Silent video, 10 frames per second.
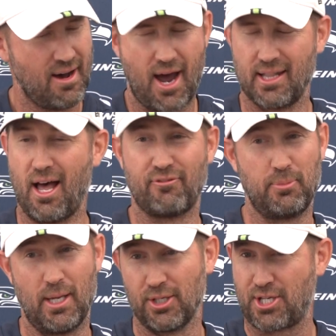I'd love to
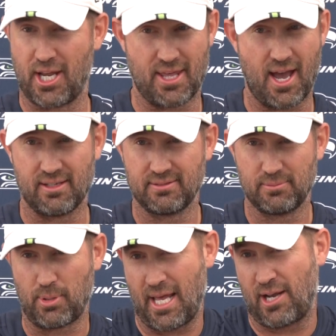be able to tell you that,
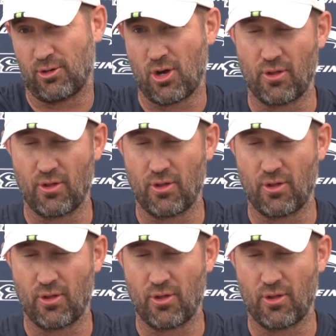but I don't